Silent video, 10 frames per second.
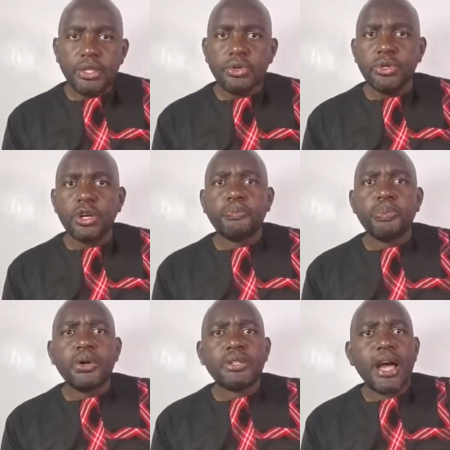Do not
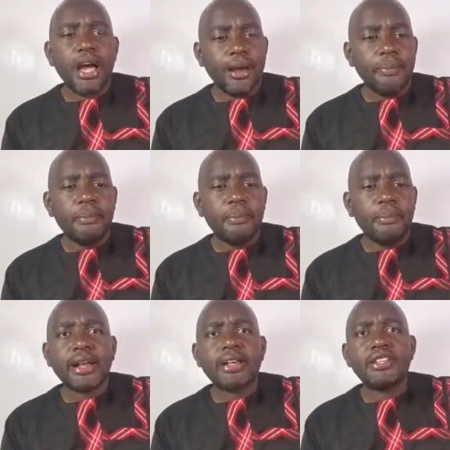plot harm
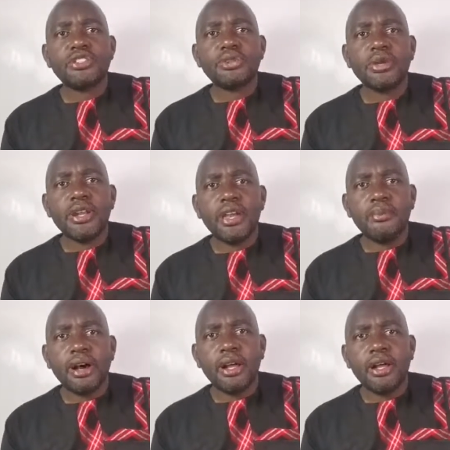against your
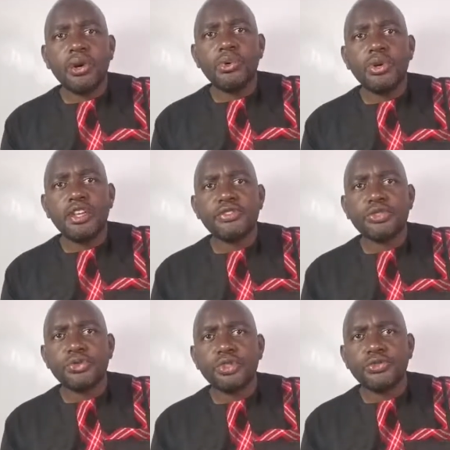neighbor who lives
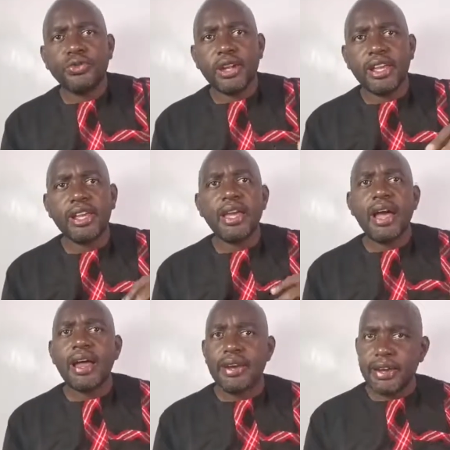truthfully
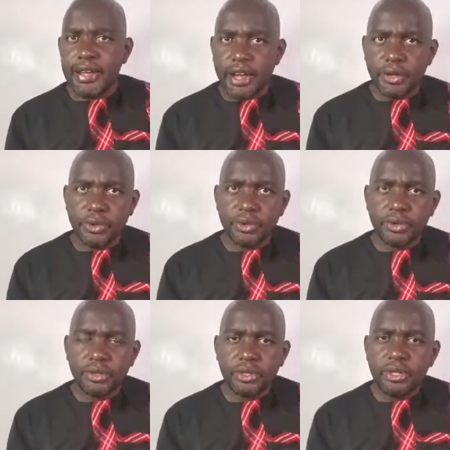near you.
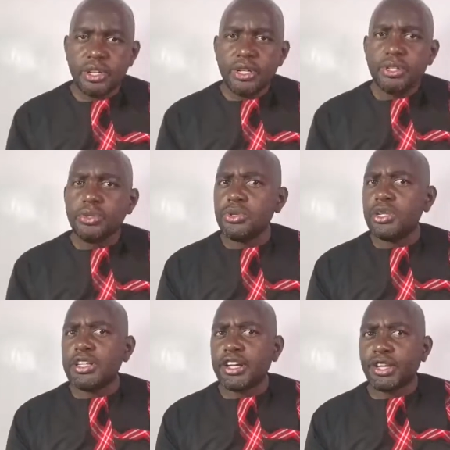Do
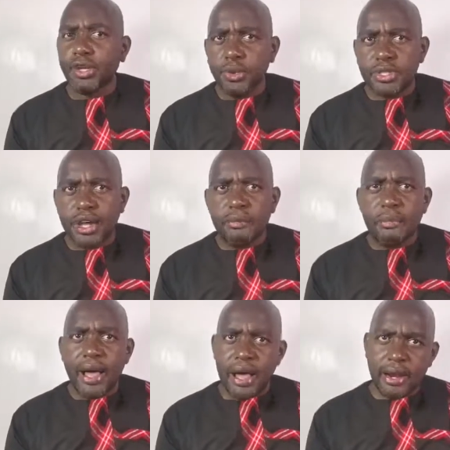not accuse a
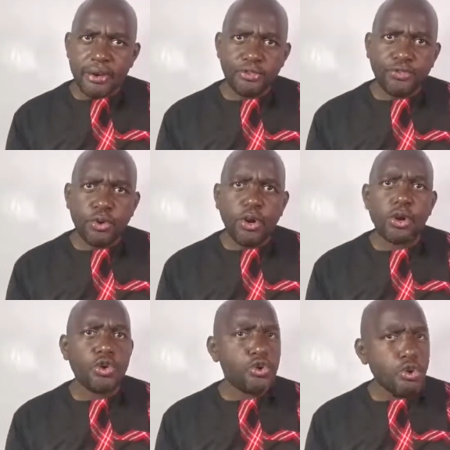man for
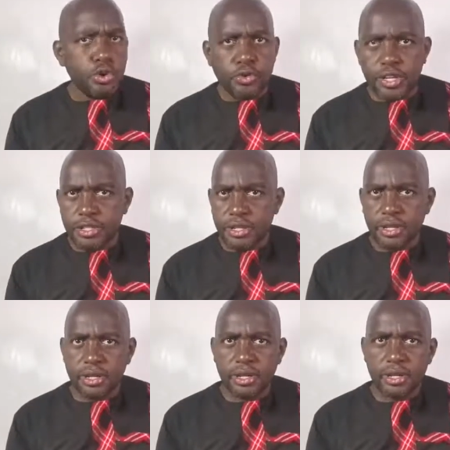no
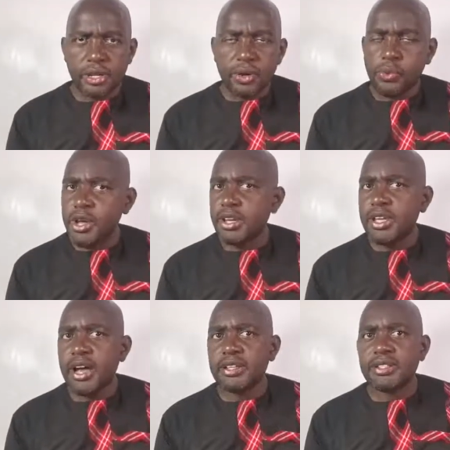reason when he
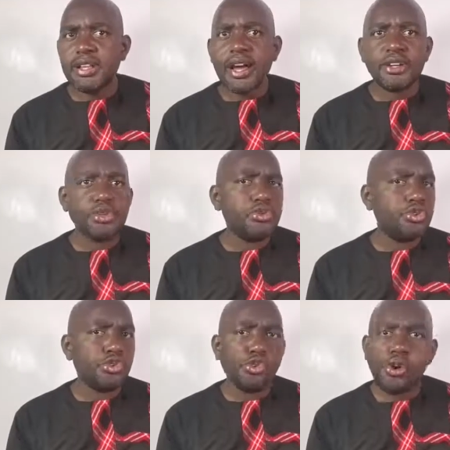has done you
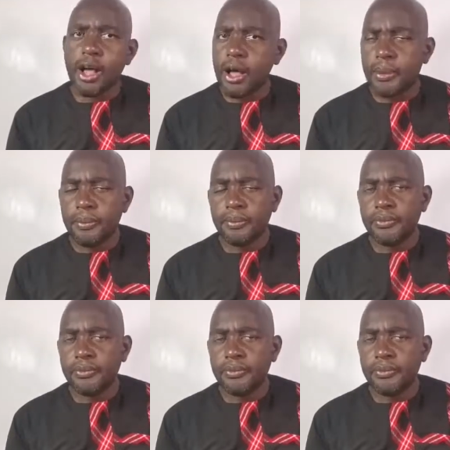no harm.